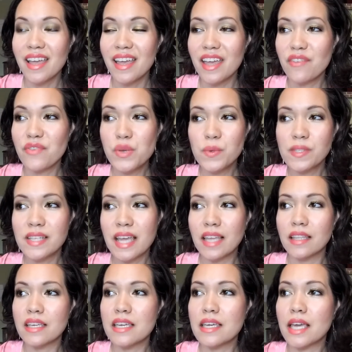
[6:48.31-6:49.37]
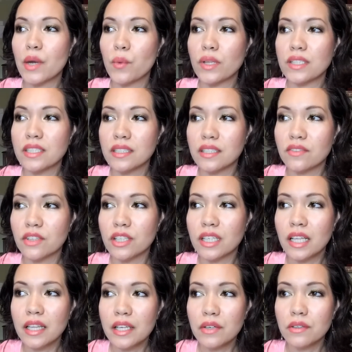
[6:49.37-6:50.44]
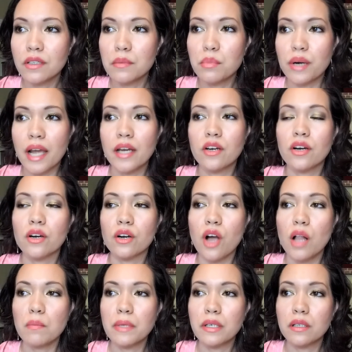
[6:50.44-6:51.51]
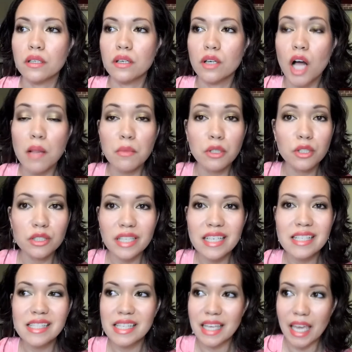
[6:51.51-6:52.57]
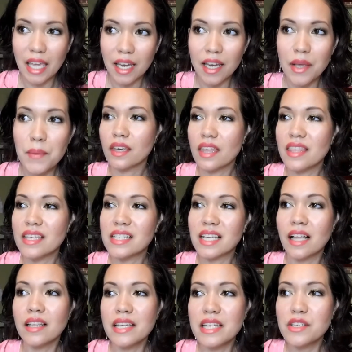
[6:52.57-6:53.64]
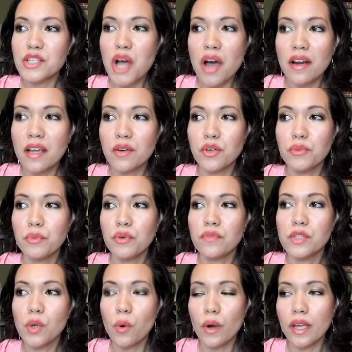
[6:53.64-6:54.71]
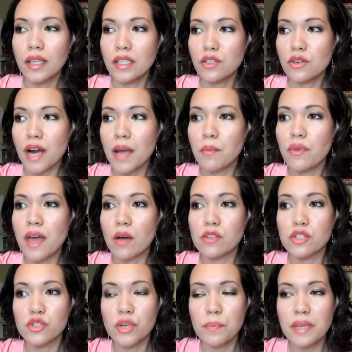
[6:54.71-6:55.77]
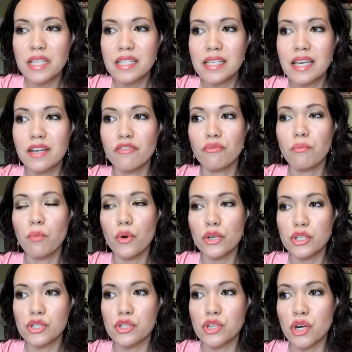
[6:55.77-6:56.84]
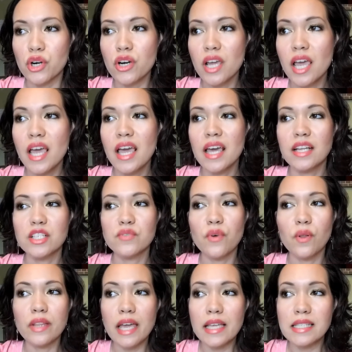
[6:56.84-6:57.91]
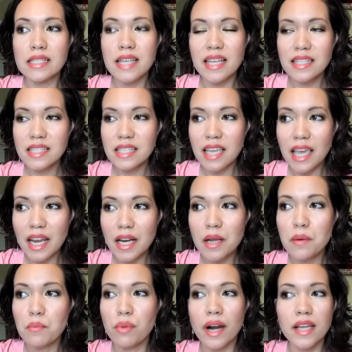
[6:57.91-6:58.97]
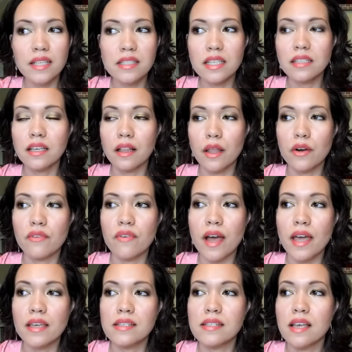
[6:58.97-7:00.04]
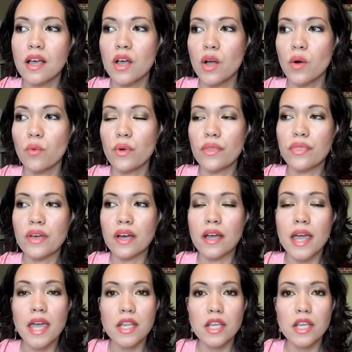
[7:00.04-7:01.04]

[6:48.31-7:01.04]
If used daily, it will deliver clearer, brighter, calming, calmer looking skin. This clean tonic removes oil and grime without stripping skin of moisture. It exfoliates dead skin, brightens and clarifies with the